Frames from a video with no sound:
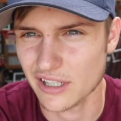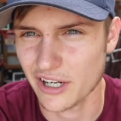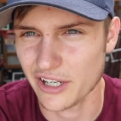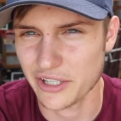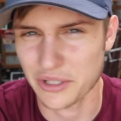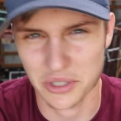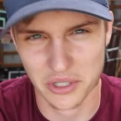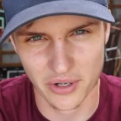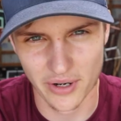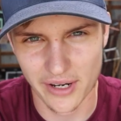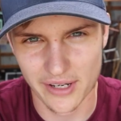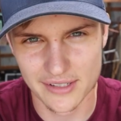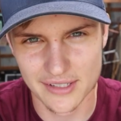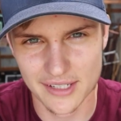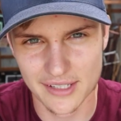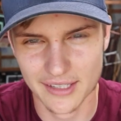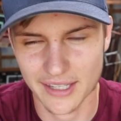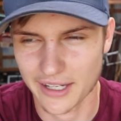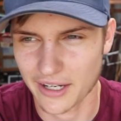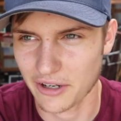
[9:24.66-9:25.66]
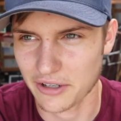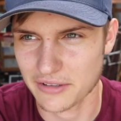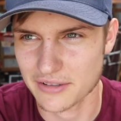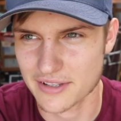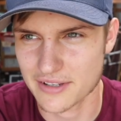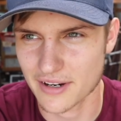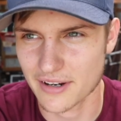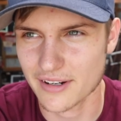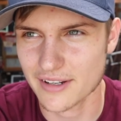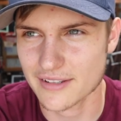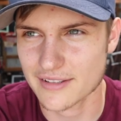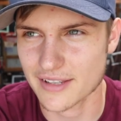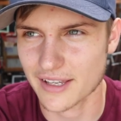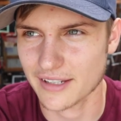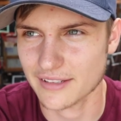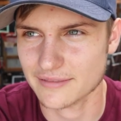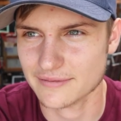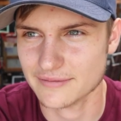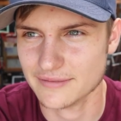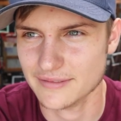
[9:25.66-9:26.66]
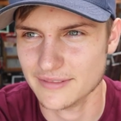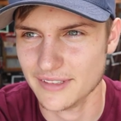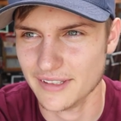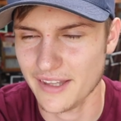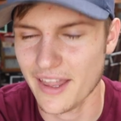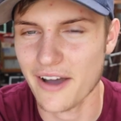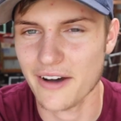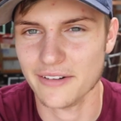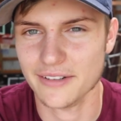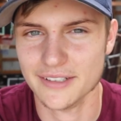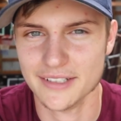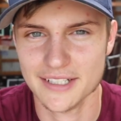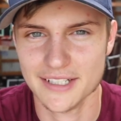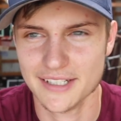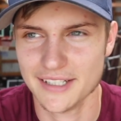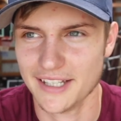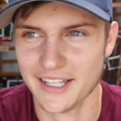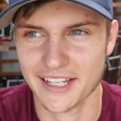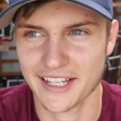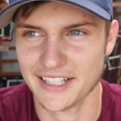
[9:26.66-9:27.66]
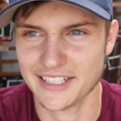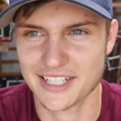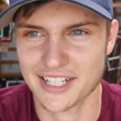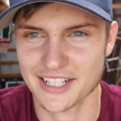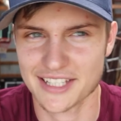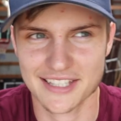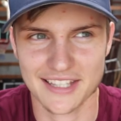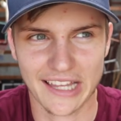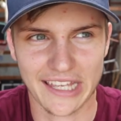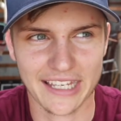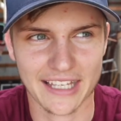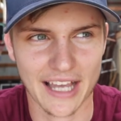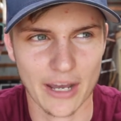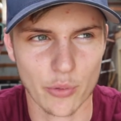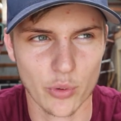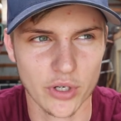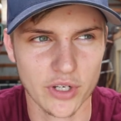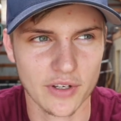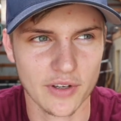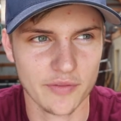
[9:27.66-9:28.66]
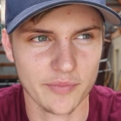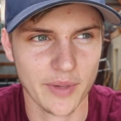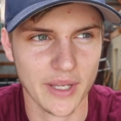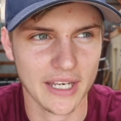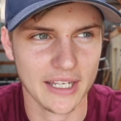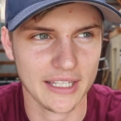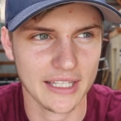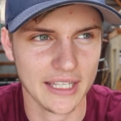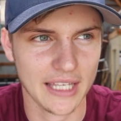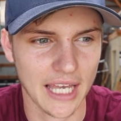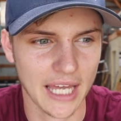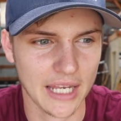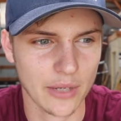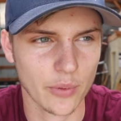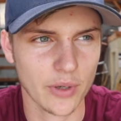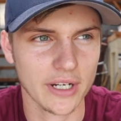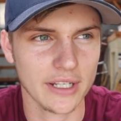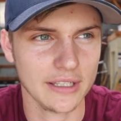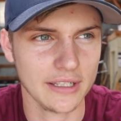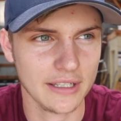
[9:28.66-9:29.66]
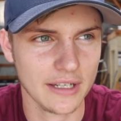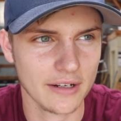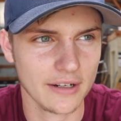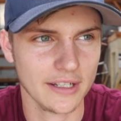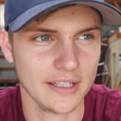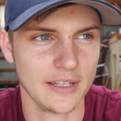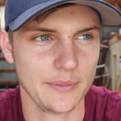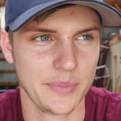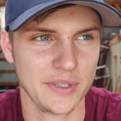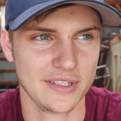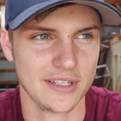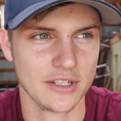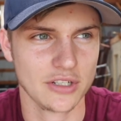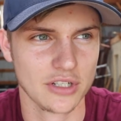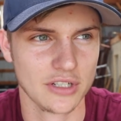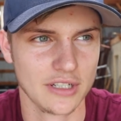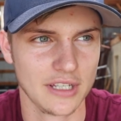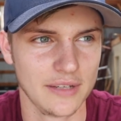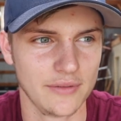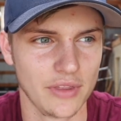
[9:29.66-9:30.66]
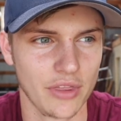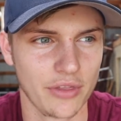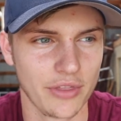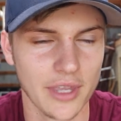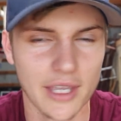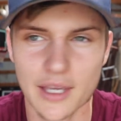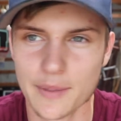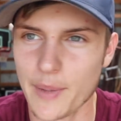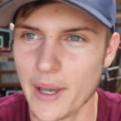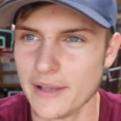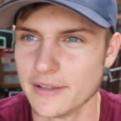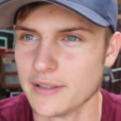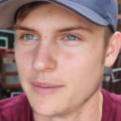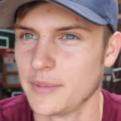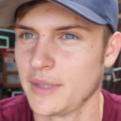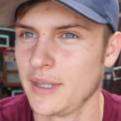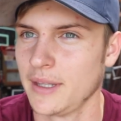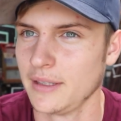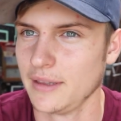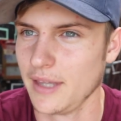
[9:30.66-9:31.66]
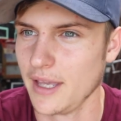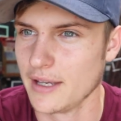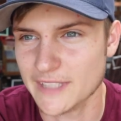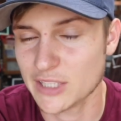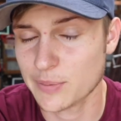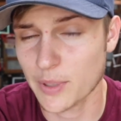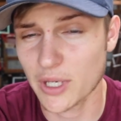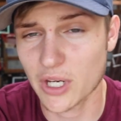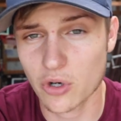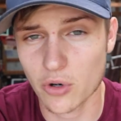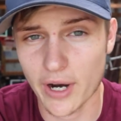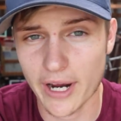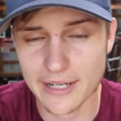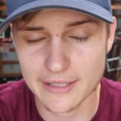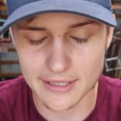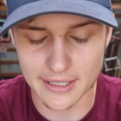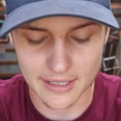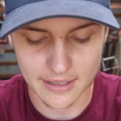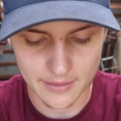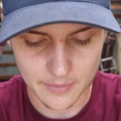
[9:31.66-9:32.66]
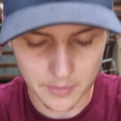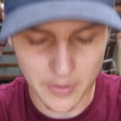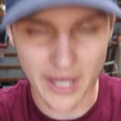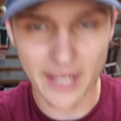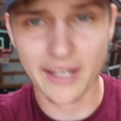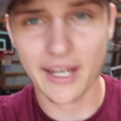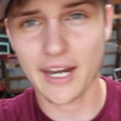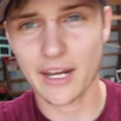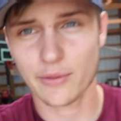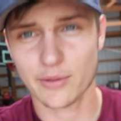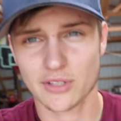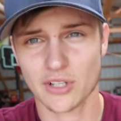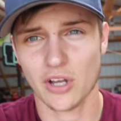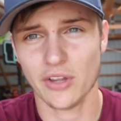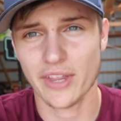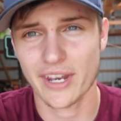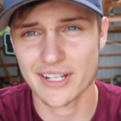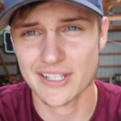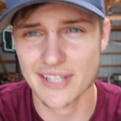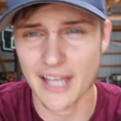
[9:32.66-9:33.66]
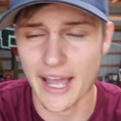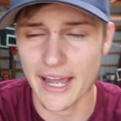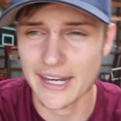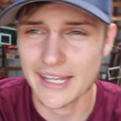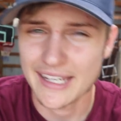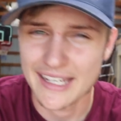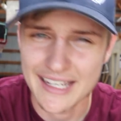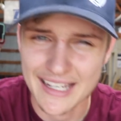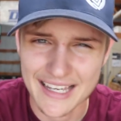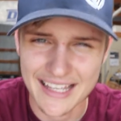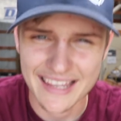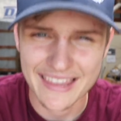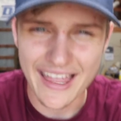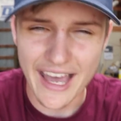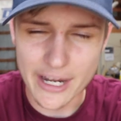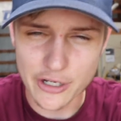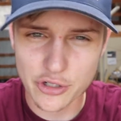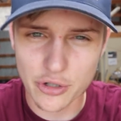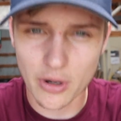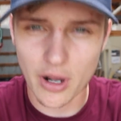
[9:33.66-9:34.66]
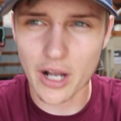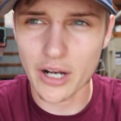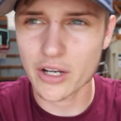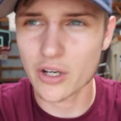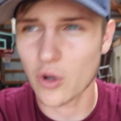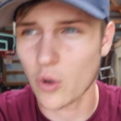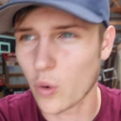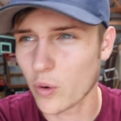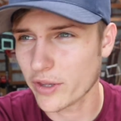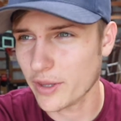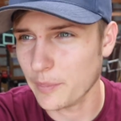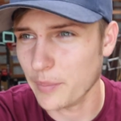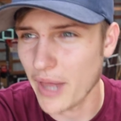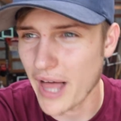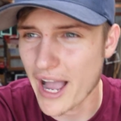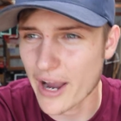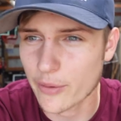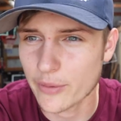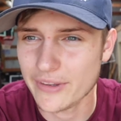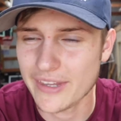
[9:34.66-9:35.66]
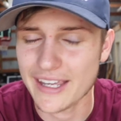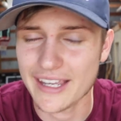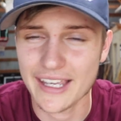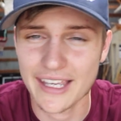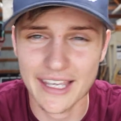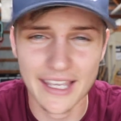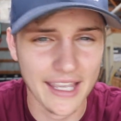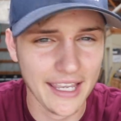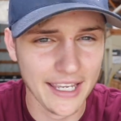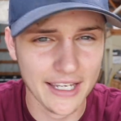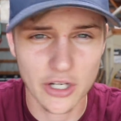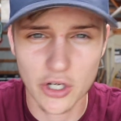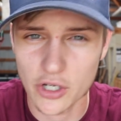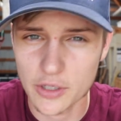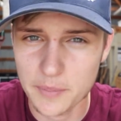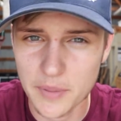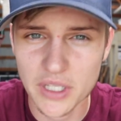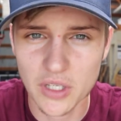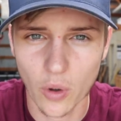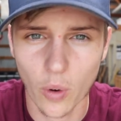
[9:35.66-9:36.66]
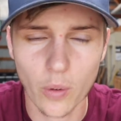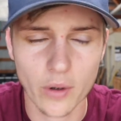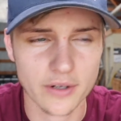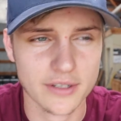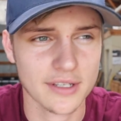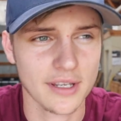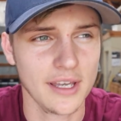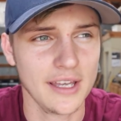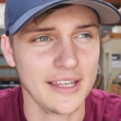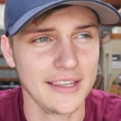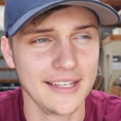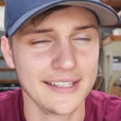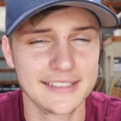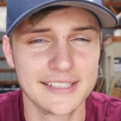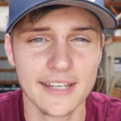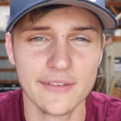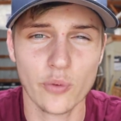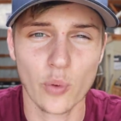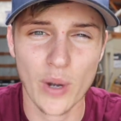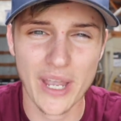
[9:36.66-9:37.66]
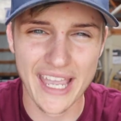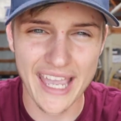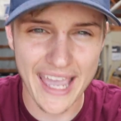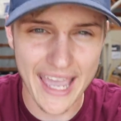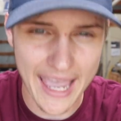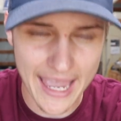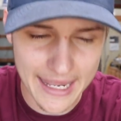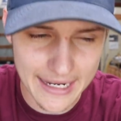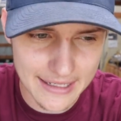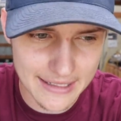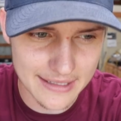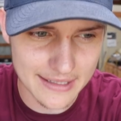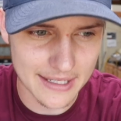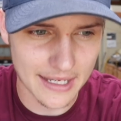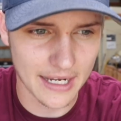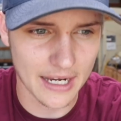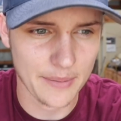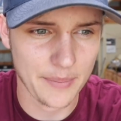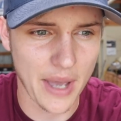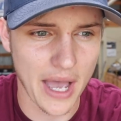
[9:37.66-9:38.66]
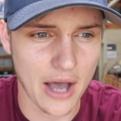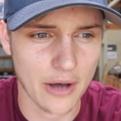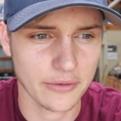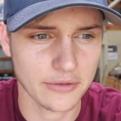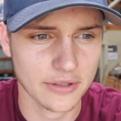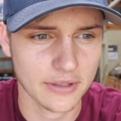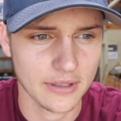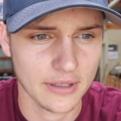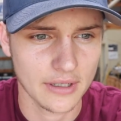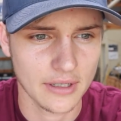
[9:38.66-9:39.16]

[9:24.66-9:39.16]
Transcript: are you crazy? Like, are you serious? Like, no. Like, it's just like, I wouldn't have been anywhere near in the position to even think about something like that. It's been crazy, but anyways, all that aside, that truck or the black one, they, it, it could be yours. This giveaway ends in about